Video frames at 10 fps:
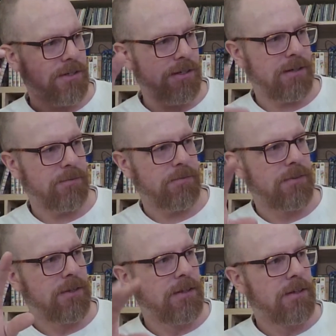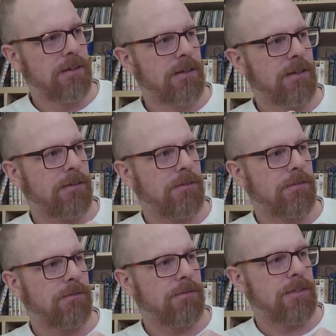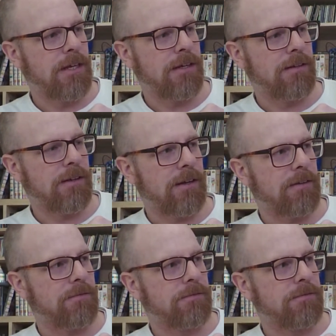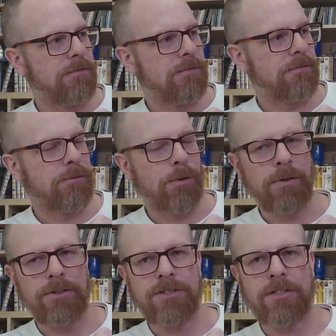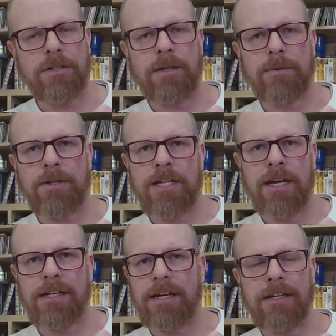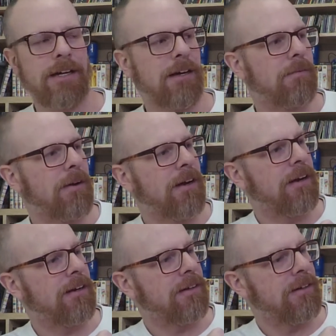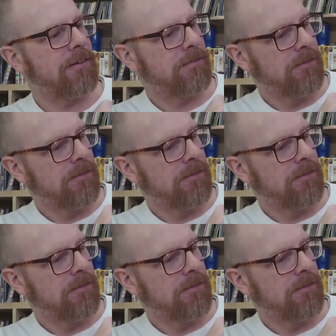like tin like foil streamers hanging down behind it.